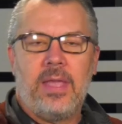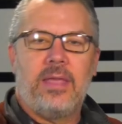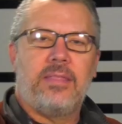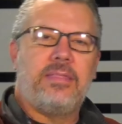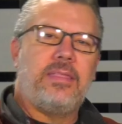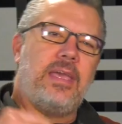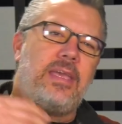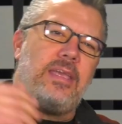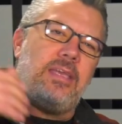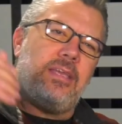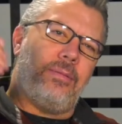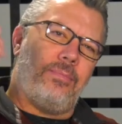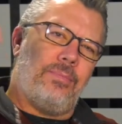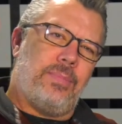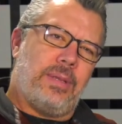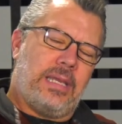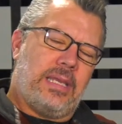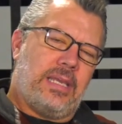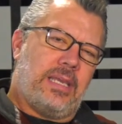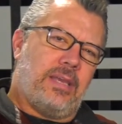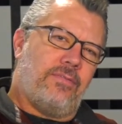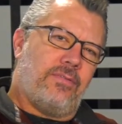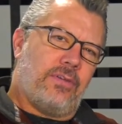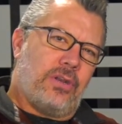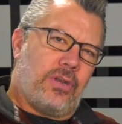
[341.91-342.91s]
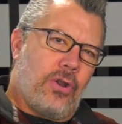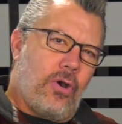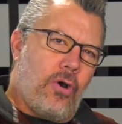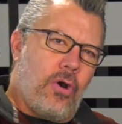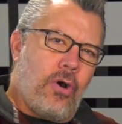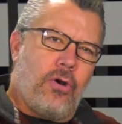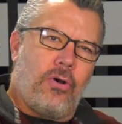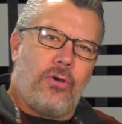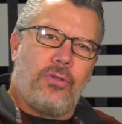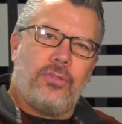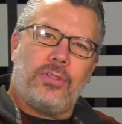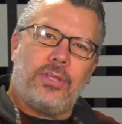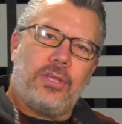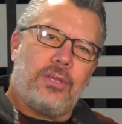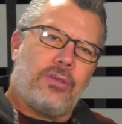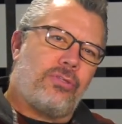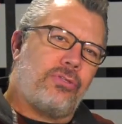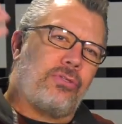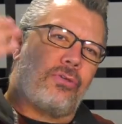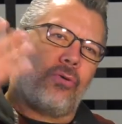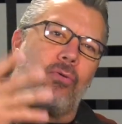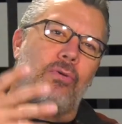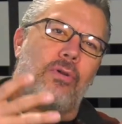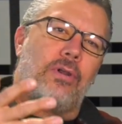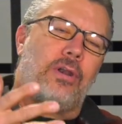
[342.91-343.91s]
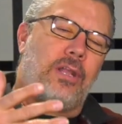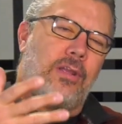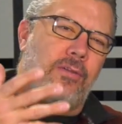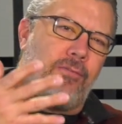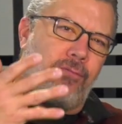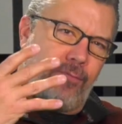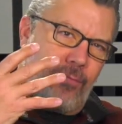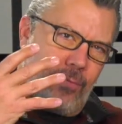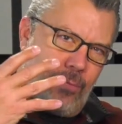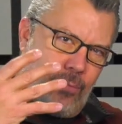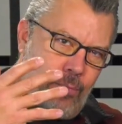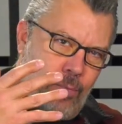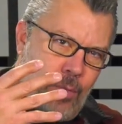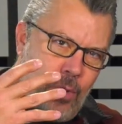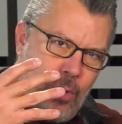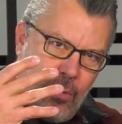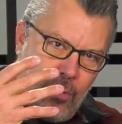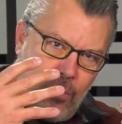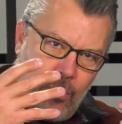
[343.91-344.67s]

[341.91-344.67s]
They had been given all the authority from